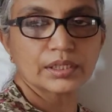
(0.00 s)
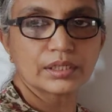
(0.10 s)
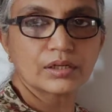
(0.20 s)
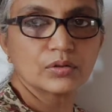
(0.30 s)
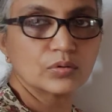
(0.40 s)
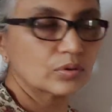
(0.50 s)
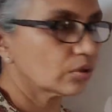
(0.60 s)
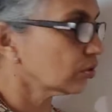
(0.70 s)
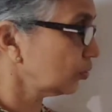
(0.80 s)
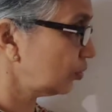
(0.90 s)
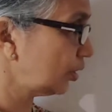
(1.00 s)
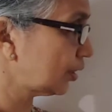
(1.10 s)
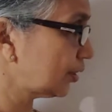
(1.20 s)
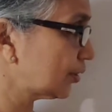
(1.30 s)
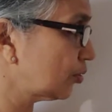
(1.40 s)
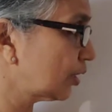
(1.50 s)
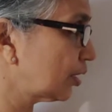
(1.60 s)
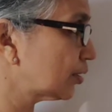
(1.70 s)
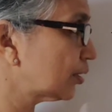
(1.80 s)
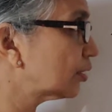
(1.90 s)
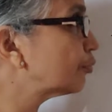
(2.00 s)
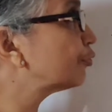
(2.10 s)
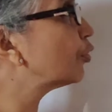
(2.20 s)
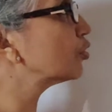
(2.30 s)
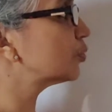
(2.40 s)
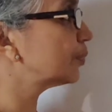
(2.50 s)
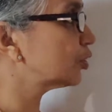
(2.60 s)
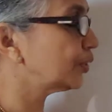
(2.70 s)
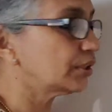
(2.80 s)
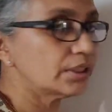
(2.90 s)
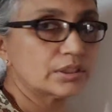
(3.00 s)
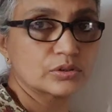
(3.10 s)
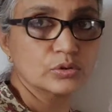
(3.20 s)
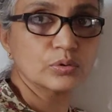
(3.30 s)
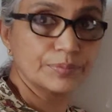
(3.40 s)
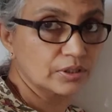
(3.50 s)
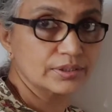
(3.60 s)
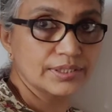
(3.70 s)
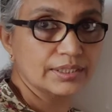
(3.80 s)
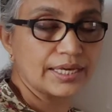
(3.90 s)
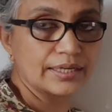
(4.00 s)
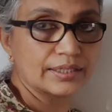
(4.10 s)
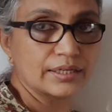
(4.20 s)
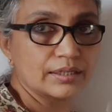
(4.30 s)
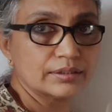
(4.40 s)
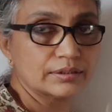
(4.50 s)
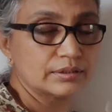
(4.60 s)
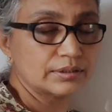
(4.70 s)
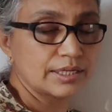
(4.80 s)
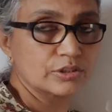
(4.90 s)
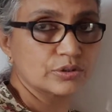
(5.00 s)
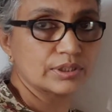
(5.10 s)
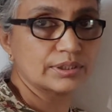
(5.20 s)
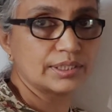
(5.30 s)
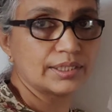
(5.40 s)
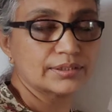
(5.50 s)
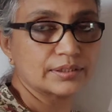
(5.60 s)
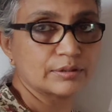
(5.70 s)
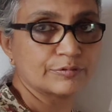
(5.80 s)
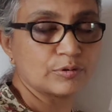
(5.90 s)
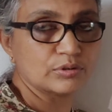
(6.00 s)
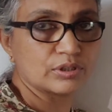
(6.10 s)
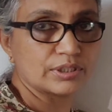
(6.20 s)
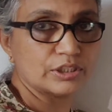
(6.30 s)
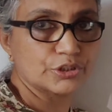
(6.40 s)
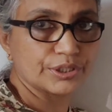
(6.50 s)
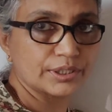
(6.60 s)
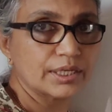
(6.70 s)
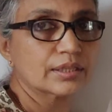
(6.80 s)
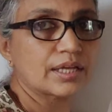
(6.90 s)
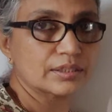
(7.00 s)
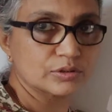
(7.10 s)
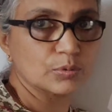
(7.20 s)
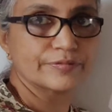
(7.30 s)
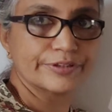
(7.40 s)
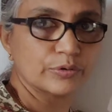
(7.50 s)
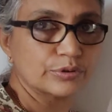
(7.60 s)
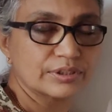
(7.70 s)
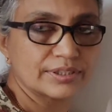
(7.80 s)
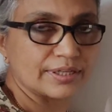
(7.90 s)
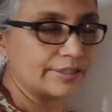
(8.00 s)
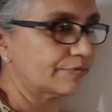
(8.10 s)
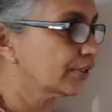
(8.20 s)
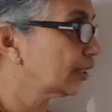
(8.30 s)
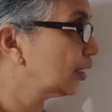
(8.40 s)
Now let us look at the force between these two. Because they are carrying current, naturally they'll exert a force on each other, and that is what we're going to derive.